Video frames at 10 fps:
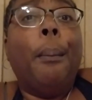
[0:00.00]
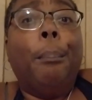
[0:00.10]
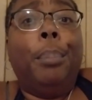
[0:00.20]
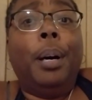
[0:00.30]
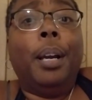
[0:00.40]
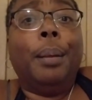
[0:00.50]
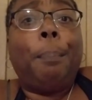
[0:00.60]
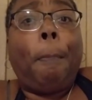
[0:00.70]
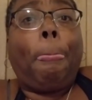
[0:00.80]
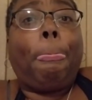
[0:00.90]
But
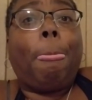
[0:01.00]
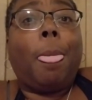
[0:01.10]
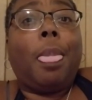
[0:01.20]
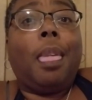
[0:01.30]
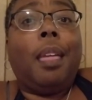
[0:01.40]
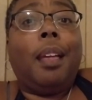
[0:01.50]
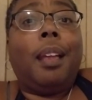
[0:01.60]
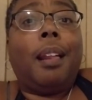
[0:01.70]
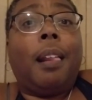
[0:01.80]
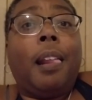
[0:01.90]

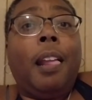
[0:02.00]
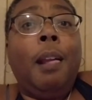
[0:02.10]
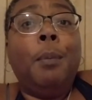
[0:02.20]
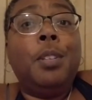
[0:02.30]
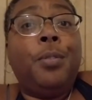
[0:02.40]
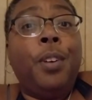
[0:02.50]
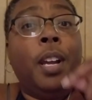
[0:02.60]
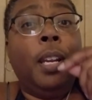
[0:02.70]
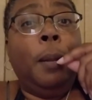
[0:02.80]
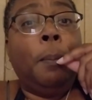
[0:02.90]
it was
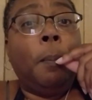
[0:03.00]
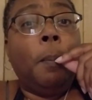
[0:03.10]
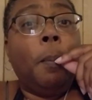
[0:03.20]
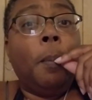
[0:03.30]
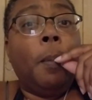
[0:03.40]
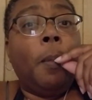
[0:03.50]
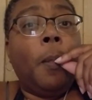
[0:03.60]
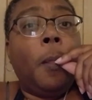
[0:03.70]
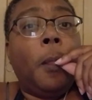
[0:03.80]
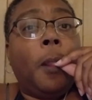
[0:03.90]
funny.
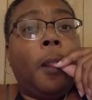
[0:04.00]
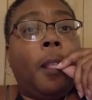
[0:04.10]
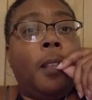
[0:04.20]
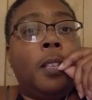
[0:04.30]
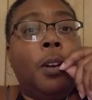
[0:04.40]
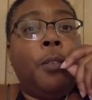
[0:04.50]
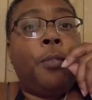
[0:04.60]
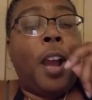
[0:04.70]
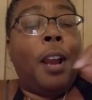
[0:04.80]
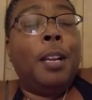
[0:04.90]
So the
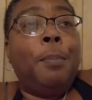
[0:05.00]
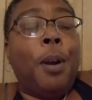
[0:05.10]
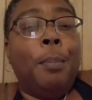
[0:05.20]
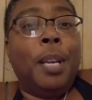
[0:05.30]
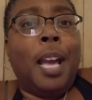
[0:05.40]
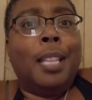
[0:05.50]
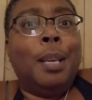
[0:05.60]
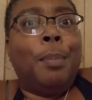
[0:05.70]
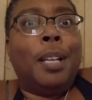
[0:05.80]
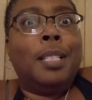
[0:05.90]
fire department got
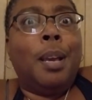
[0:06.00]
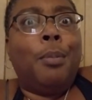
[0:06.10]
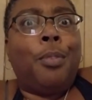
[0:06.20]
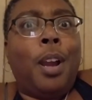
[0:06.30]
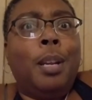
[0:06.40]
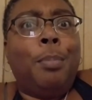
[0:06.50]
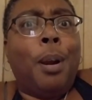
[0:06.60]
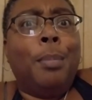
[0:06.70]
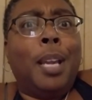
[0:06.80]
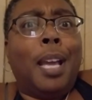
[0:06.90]
there. By the time the fire
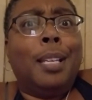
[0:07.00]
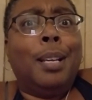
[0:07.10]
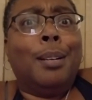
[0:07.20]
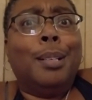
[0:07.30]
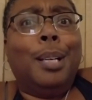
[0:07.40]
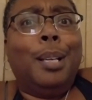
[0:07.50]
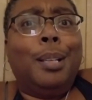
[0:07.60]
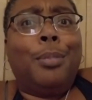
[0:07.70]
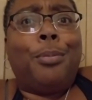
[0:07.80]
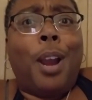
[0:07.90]
department got there,
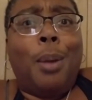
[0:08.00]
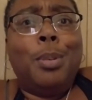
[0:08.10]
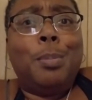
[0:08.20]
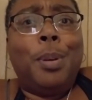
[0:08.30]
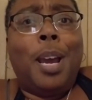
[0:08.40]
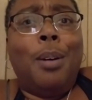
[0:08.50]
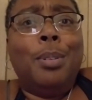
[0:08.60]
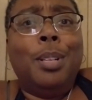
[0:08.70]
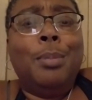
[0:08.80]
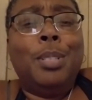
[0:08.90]
the fire was put
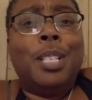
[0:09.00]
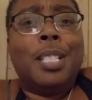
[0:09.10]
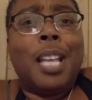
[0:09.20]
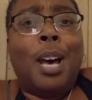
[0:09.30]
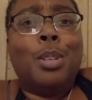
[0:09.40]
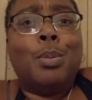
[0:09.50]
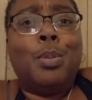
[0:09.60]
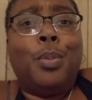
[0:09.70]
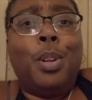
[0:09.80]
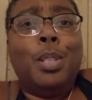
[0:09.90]
out. It was just the house was
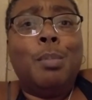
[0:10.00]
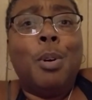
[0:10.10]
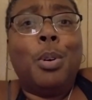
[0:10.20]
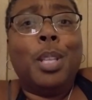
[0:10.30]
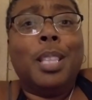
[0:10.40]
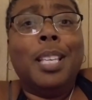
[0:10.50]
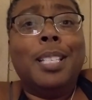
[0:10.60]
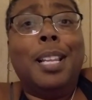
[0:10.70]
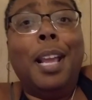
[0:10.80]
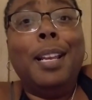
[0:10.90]
full of smoke and
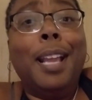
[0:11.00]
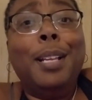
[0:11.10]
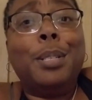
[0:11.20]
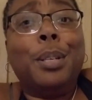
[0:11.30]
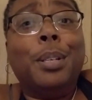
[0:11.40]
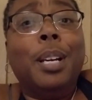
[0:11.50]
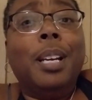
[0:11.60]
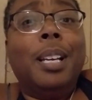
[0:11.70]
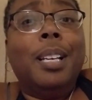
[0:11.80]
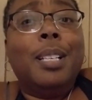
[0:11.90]
things of that nature.
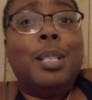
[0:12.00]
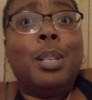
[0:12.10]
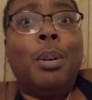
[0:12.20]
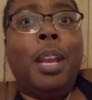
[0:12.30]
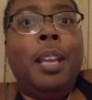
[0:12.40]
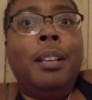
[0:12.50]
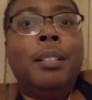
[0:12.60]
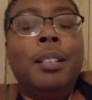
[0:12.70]
So they